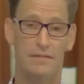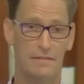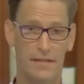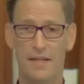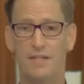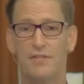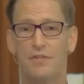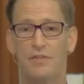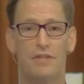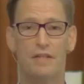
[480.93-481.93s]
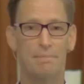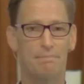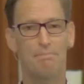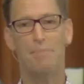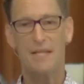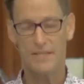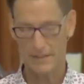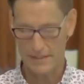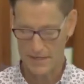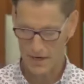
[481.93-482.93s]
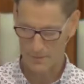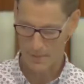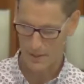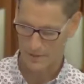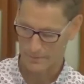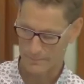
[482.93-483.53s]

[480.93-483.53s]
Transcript: The guy is so good, he basically knocked my